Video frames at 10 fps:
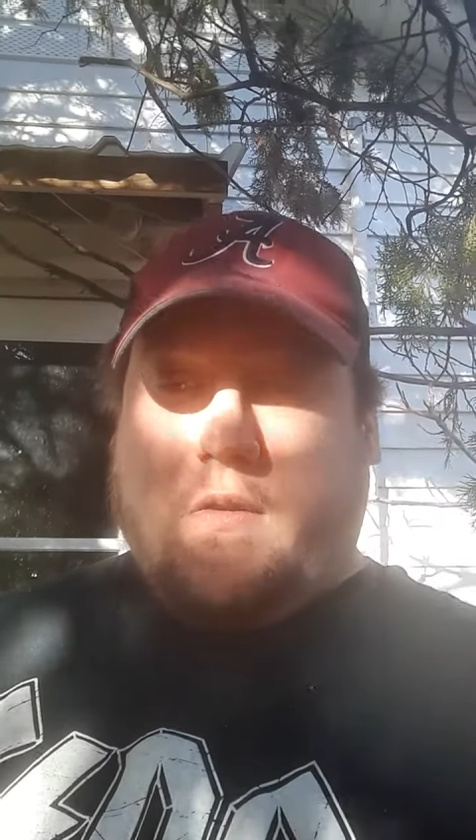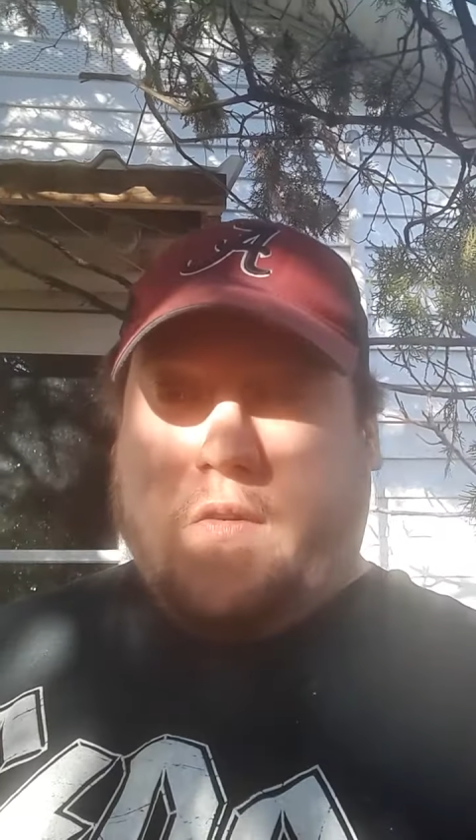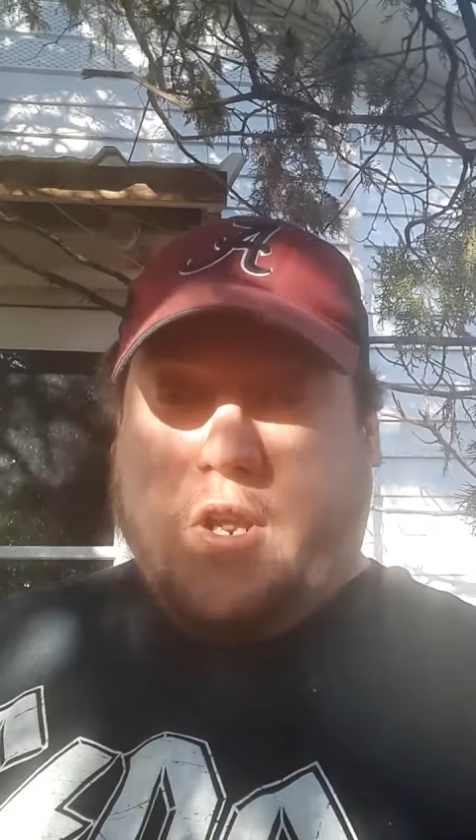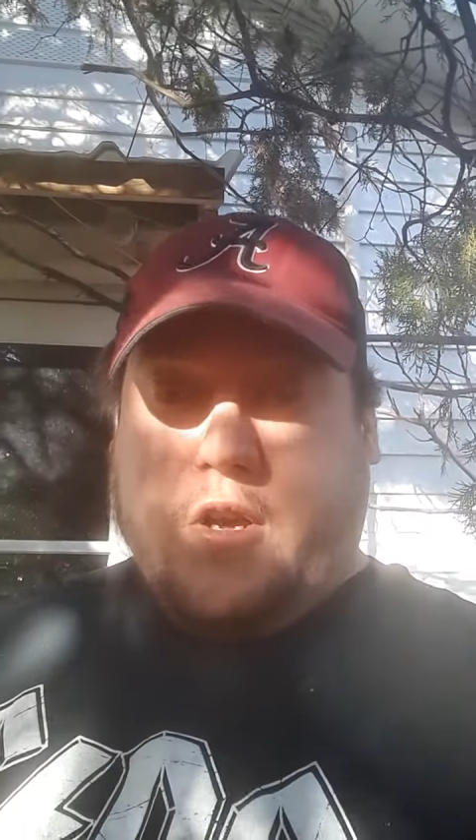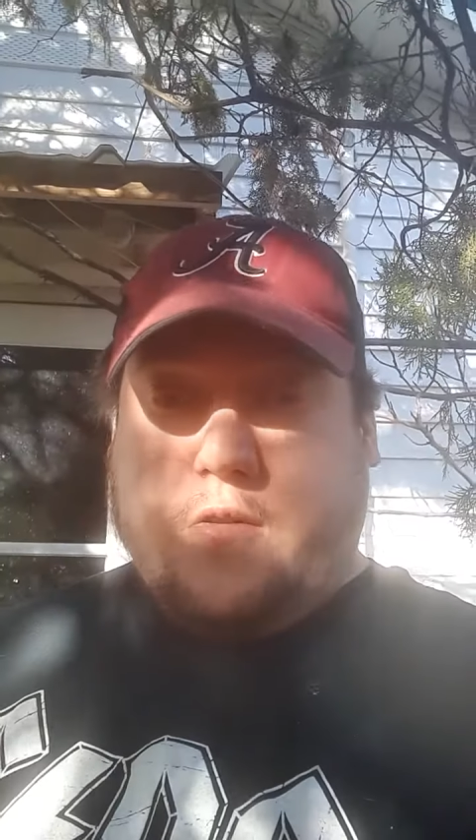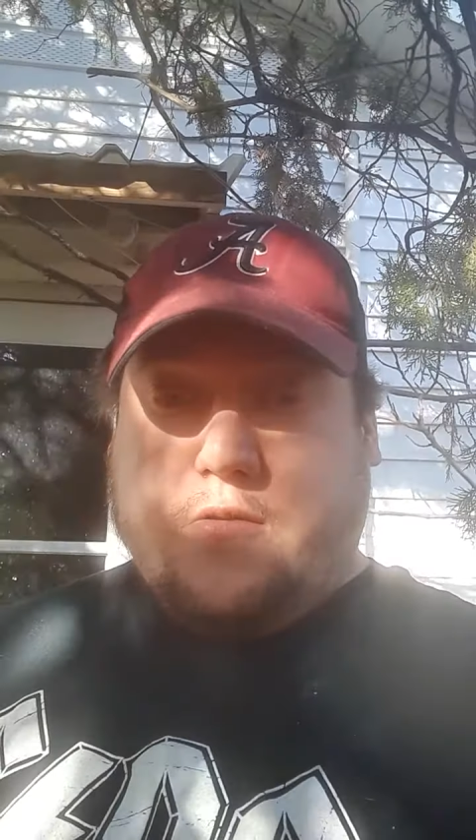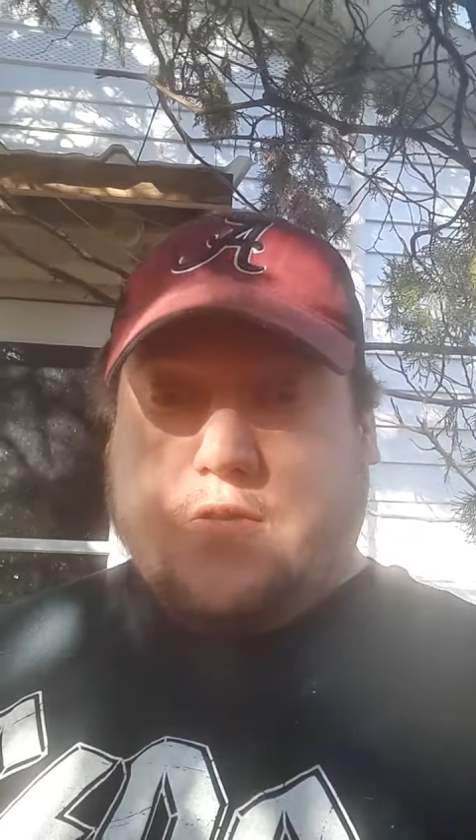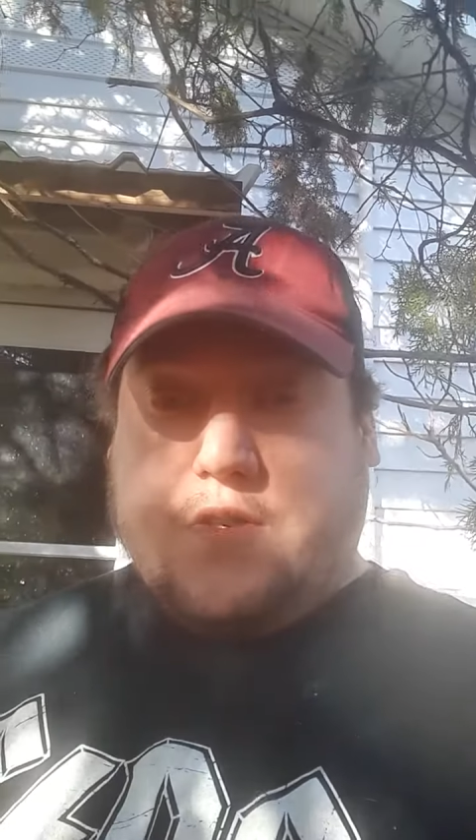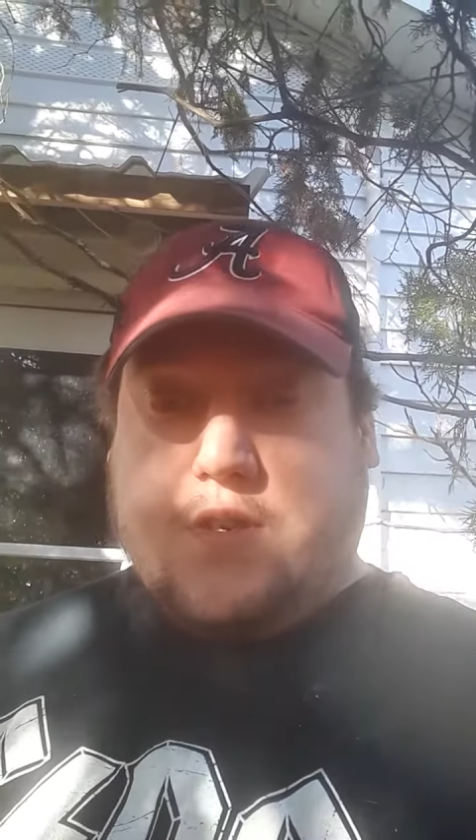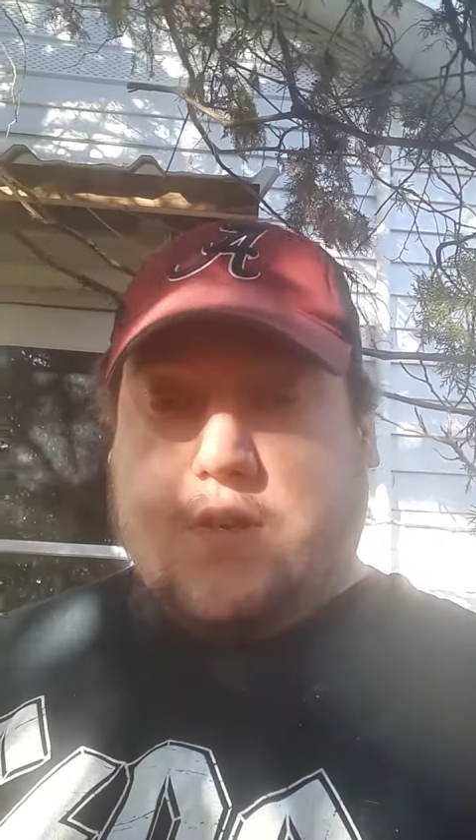
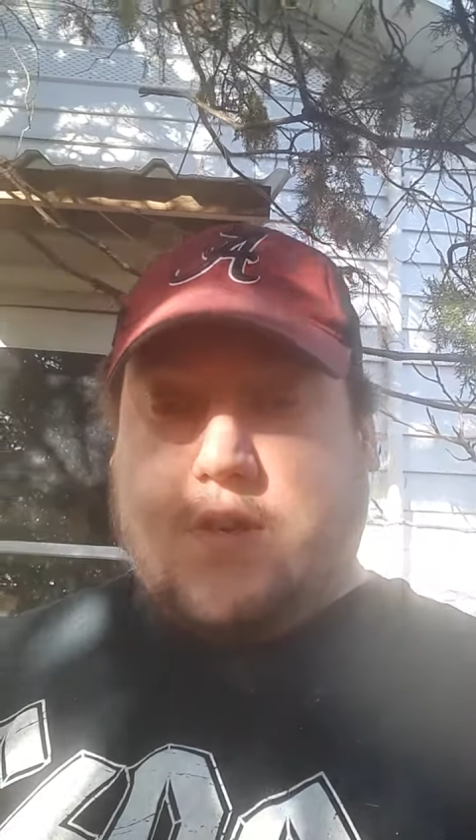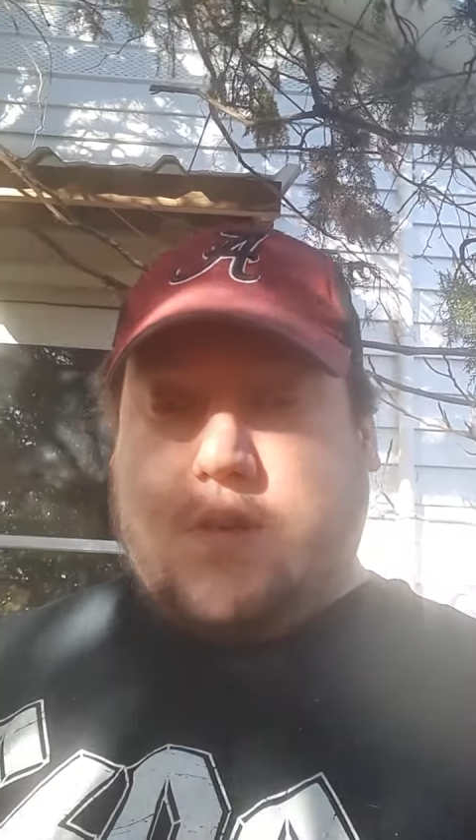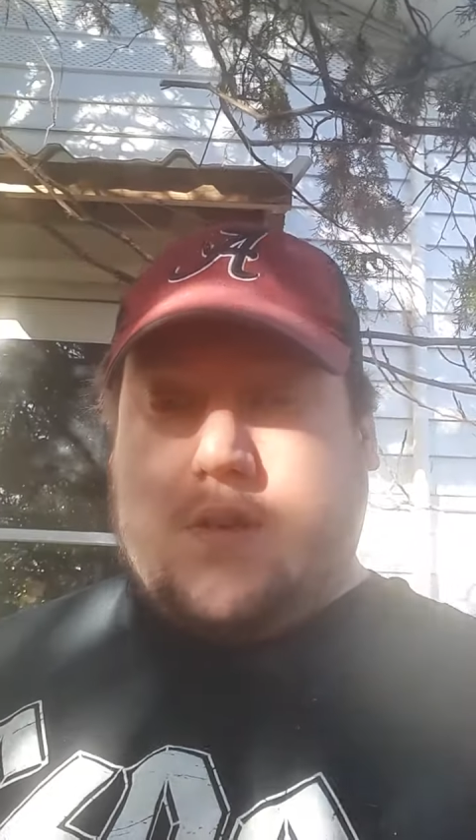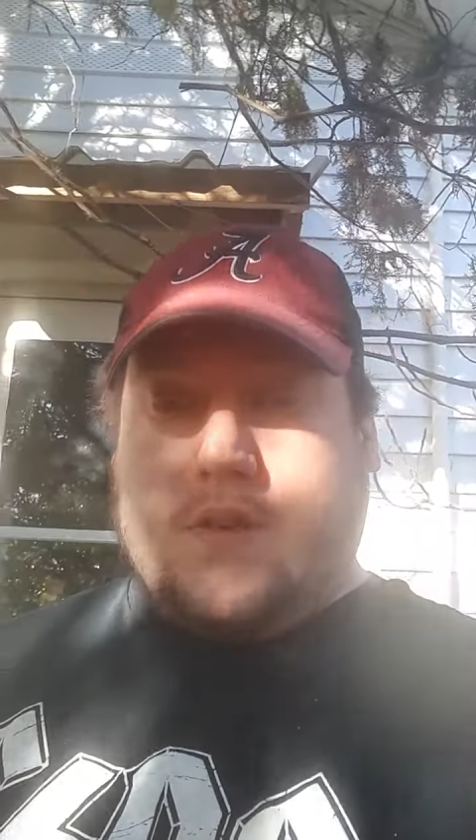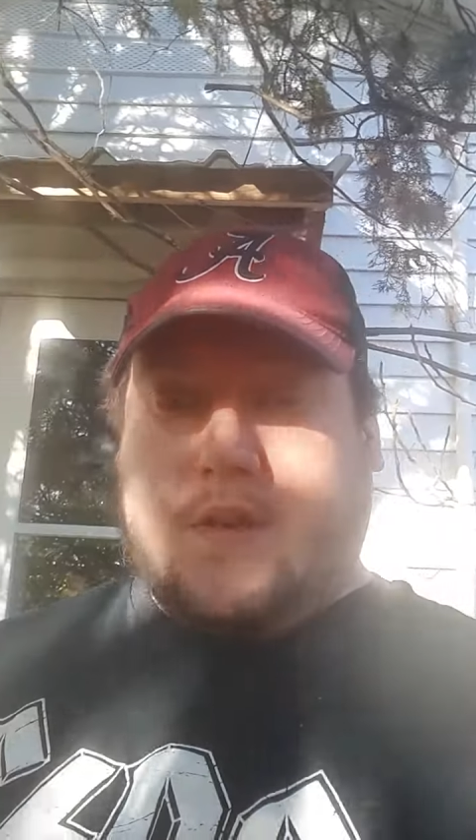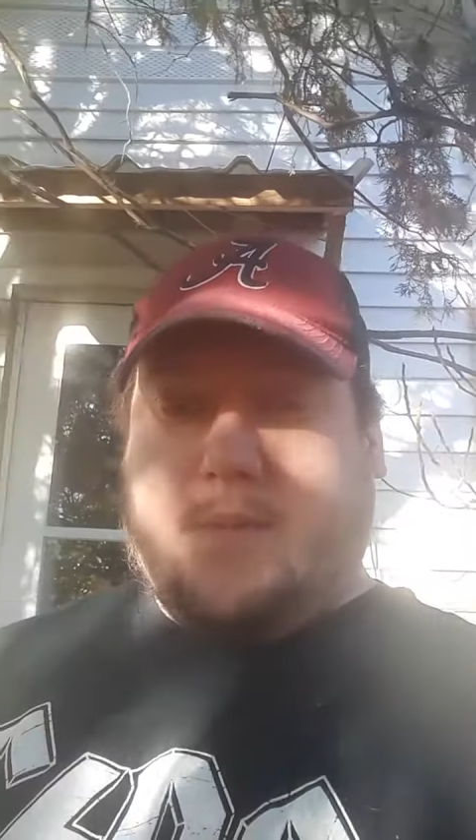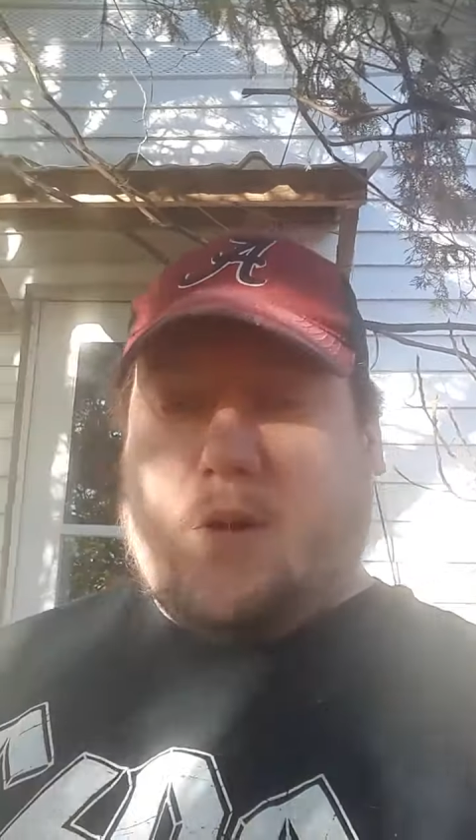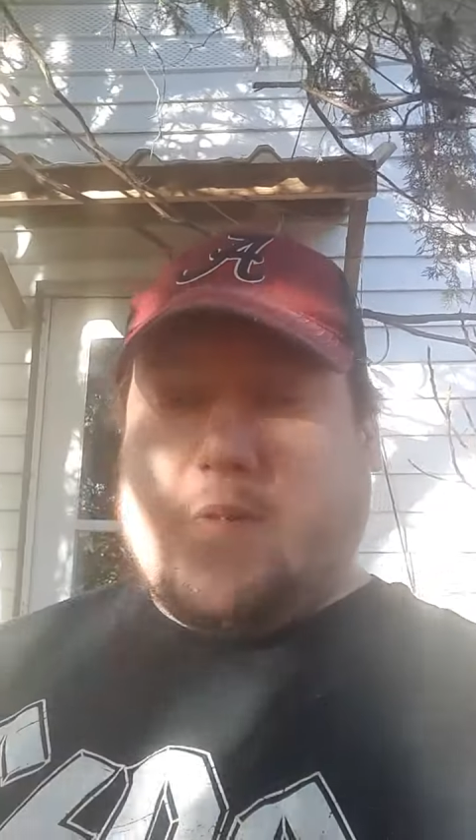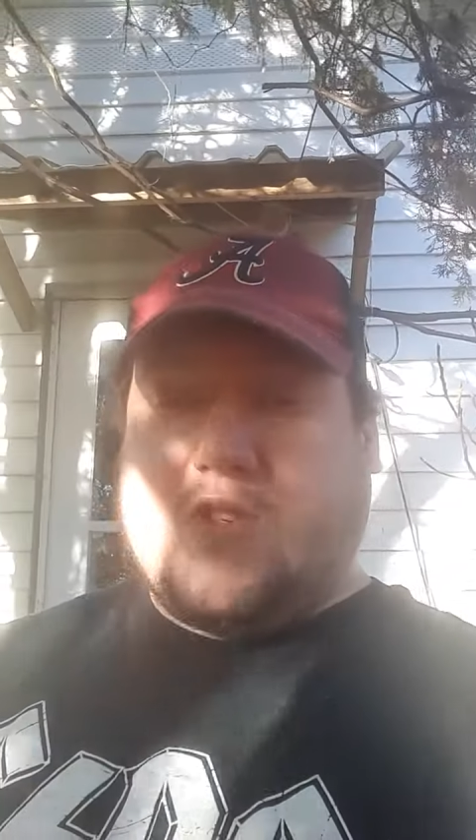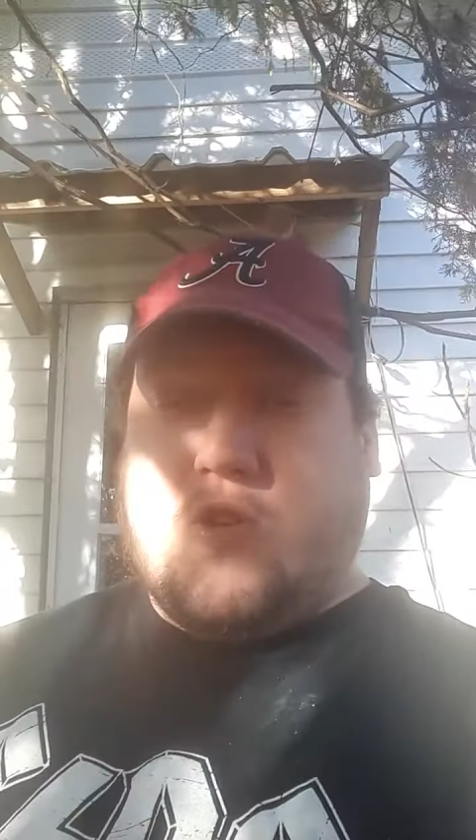videos and
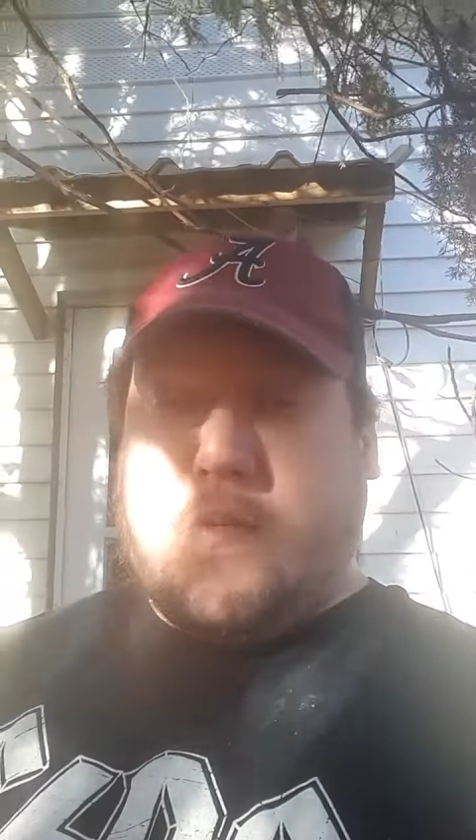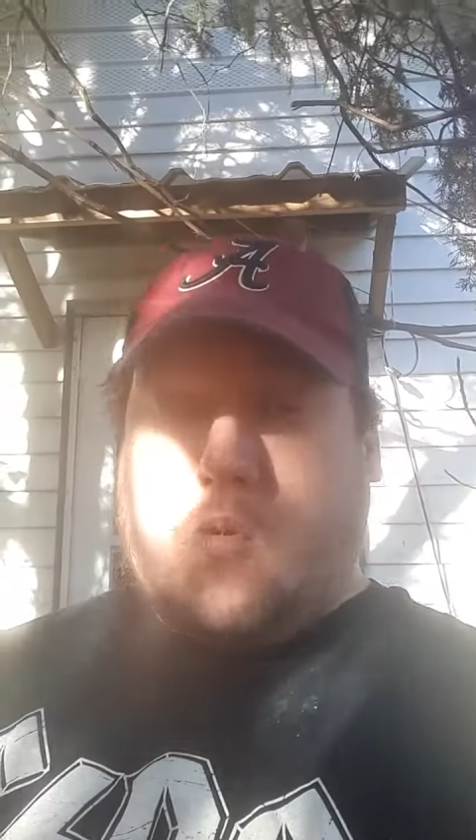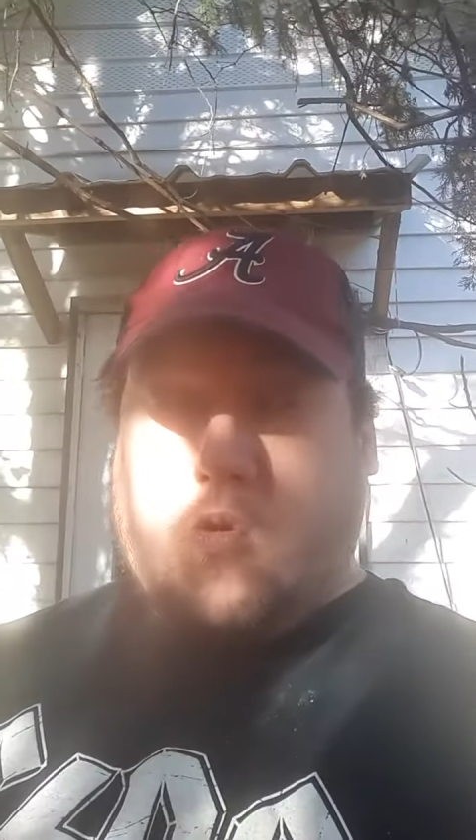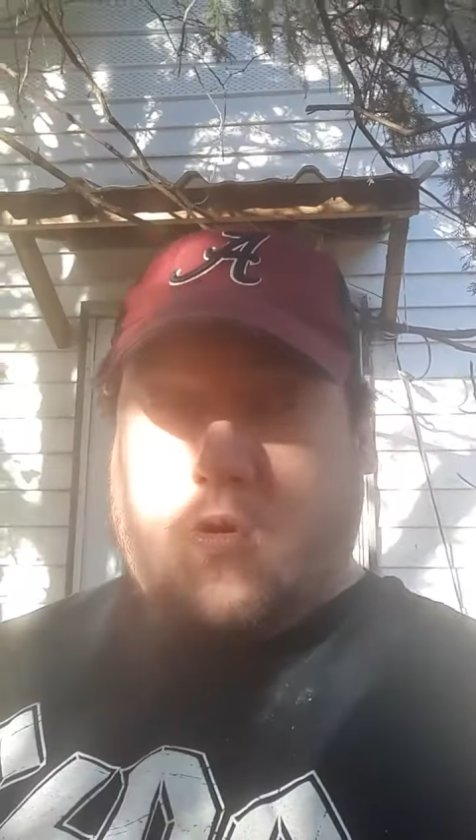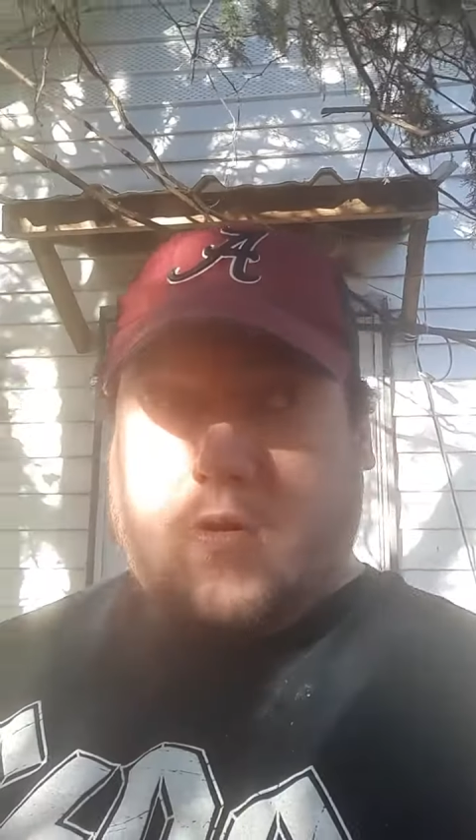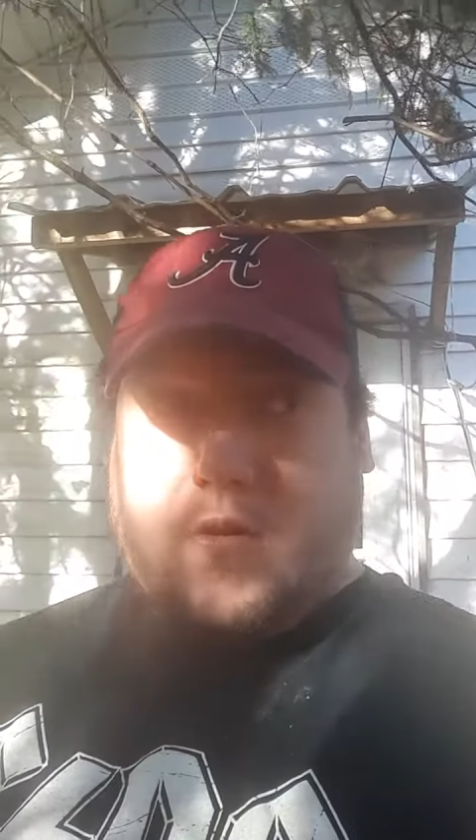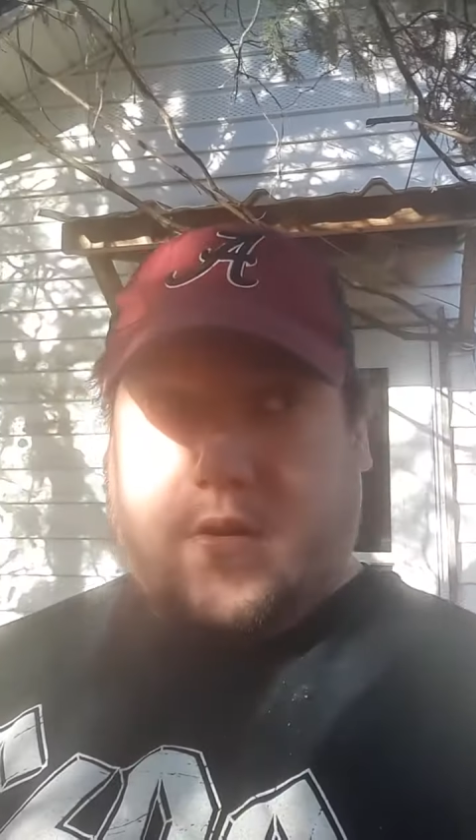probably stream more.